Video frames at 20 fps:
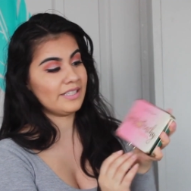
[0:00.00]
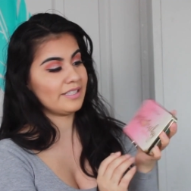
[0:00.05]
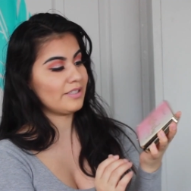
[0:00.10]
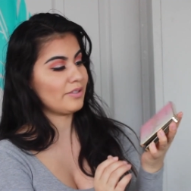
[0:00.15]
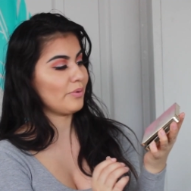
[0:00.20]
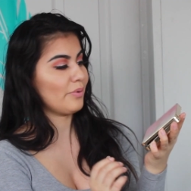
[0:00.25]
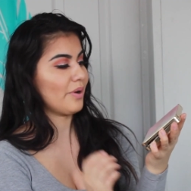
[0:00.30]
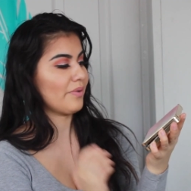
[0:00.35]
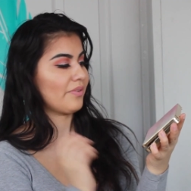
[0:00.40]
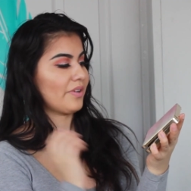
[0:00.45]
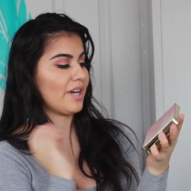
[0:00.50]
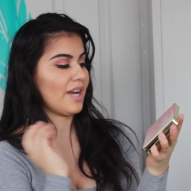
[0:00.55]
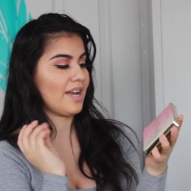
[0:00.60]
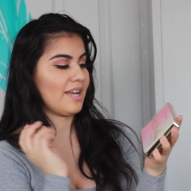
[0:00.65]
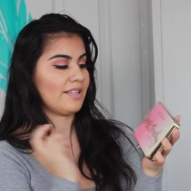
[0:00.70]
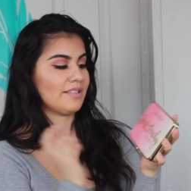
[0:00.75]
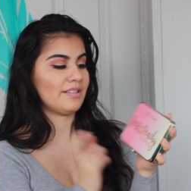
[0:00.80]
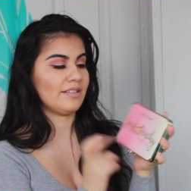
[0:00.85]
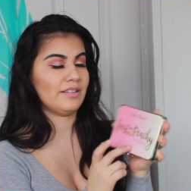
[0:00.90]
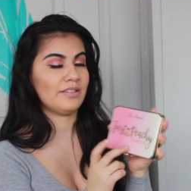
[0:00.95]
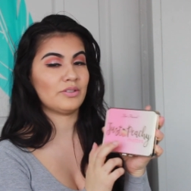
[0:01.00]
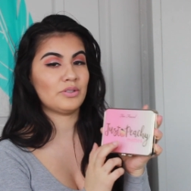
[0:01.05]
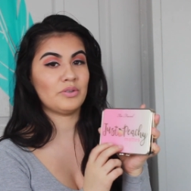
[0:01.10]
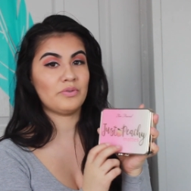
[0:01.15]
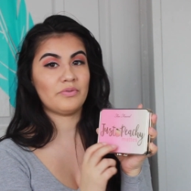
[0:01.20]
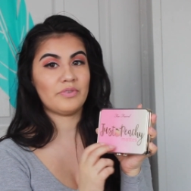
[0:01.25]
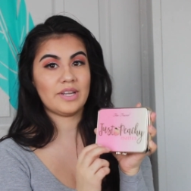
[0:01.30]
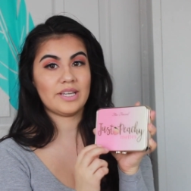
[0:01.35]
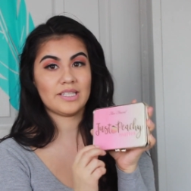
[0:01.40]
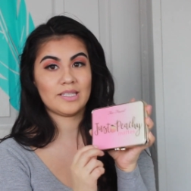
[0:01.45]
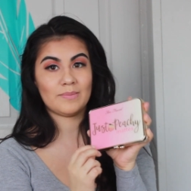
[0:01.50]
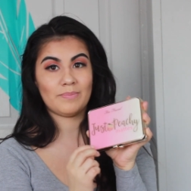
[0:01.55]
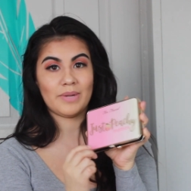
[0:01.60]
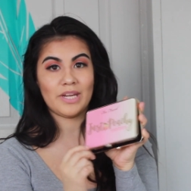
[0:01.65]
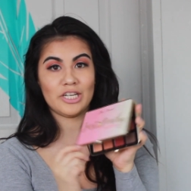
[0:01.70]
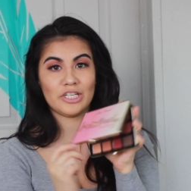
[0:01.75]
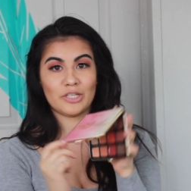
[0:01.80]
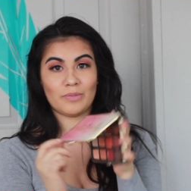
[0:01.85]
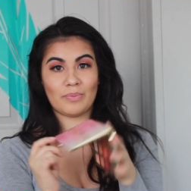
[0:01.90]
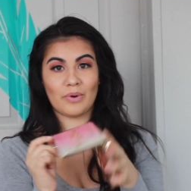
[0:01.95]
is. Whoever has a Too Faced
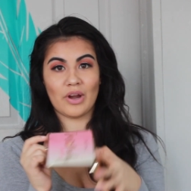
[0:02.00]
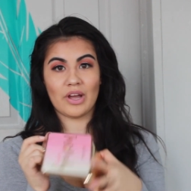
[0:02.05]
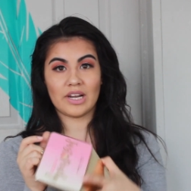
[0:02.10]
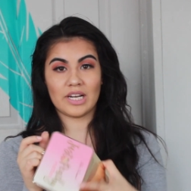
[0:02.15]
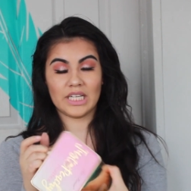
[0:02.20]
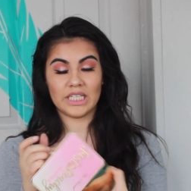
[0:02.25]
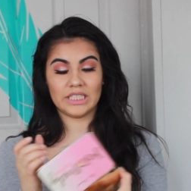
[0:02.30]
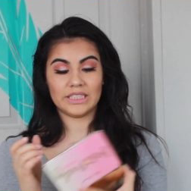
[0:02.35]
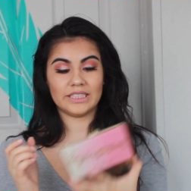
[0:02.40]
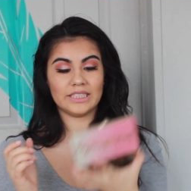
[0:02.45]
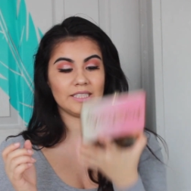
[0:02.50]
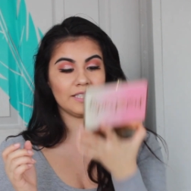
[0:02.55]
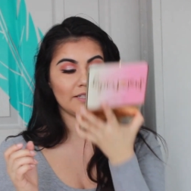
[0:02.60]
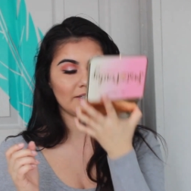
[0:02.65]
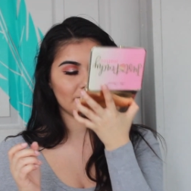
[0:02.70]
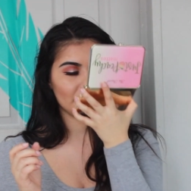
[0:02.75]
Peach product.